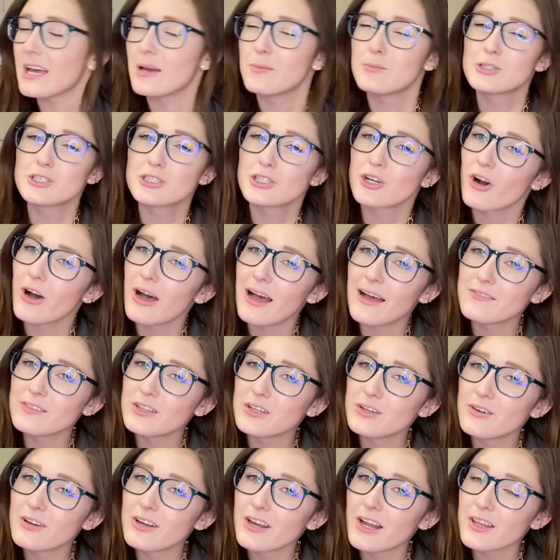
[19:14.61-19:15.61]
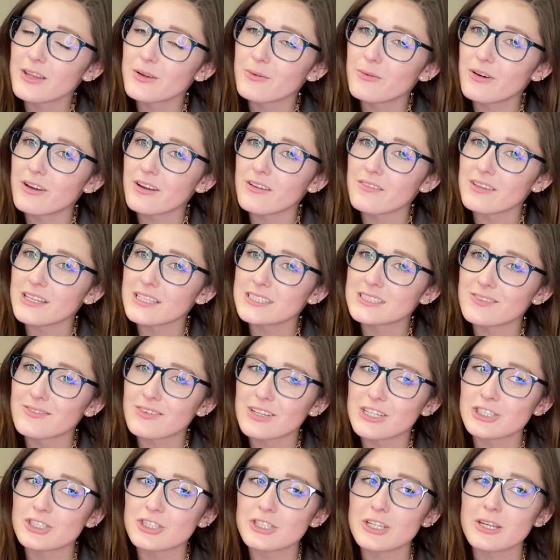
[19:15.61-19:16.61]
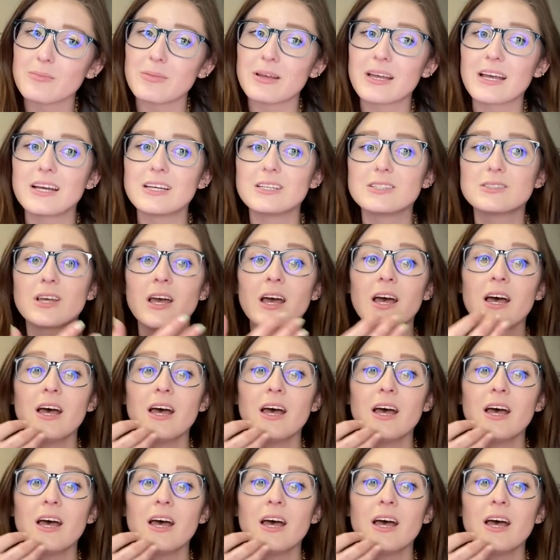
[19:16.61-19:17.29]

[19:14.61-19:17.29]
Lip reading: I'm sure I'll have to do another one of this eventually, because